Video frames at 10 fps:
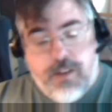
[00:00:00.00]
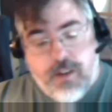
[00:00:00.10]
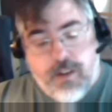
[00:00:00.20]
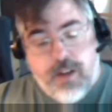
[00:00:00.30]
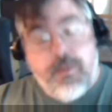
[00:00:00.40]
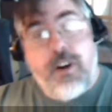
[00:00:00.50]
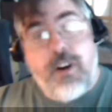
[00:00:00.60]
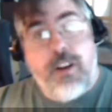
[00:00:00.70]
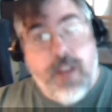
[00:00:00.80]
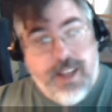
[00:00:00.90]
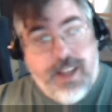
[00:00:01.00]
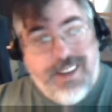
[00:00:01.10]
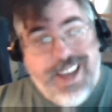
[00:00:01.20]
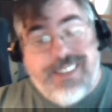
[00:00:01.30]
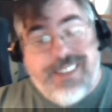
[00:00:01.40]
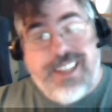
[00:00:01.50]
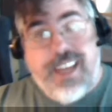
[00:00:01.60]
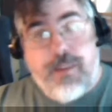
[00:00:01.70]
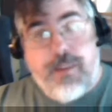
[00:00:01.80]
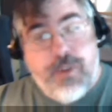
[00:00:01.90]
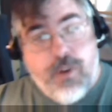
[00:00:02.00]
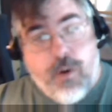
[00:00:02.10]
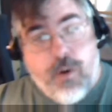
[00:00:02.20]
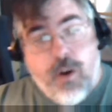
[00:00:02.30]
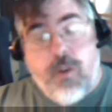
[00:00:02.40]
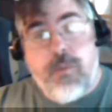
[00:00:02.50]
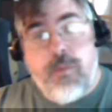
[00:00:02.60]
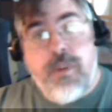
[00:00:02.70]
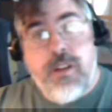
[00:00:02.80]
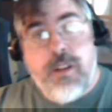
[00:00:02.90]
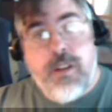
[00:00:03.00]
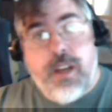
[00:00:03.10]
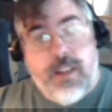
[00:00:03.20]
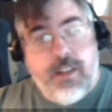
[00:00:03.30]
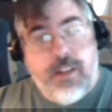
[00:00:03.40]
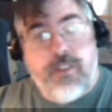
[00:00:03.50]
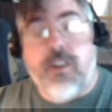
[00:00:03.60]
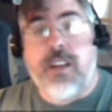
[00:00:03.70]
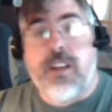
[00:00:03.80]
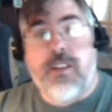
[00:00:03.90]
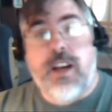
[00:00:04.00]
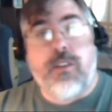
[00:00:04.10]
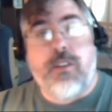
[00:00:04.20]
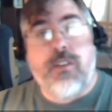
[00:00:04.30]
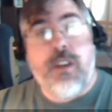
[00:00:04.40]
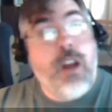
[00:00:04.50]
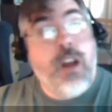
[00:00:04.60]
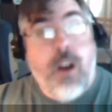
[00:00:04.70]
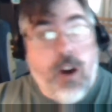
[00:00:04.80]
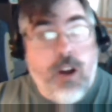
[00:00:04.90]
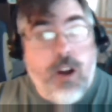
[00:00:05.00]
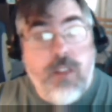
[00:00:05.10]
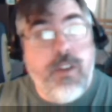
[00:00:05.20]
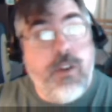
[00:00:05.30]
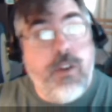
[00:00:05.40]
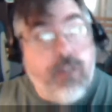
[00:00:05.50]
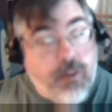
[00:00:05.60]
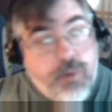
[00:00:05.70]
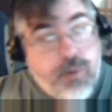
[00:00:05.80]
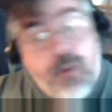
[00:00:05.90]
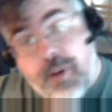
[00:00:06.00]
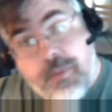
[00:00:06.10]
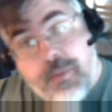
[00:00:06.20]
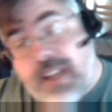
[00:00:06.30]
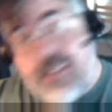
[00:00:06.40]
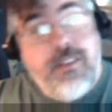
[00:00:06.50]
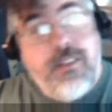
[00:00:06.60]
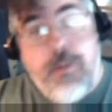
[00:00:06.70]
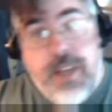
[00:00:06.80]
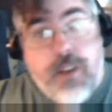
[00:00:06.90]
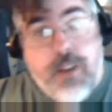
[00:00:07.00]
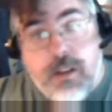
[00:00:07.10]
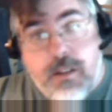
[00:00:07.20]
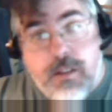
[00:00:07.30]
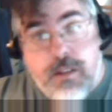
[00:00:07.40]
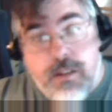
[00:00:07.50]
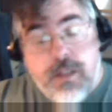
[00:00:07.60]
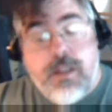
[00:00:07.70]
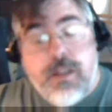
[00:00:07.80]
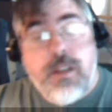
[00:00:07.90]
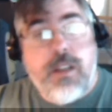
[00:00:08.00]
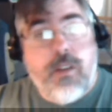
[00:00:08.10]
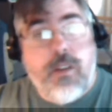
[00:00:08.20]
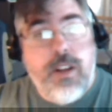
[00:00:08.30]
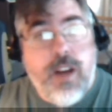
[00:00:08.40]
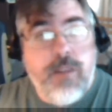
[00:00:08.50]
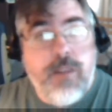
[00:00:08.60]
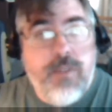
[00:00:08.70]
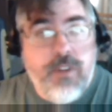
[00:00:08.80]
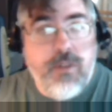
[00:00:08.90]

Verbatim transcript: get drunk in a bar, you get in a taxi cab, you go home, and then you're drunk in your house. All of those are appropriate places to be drunk. The only time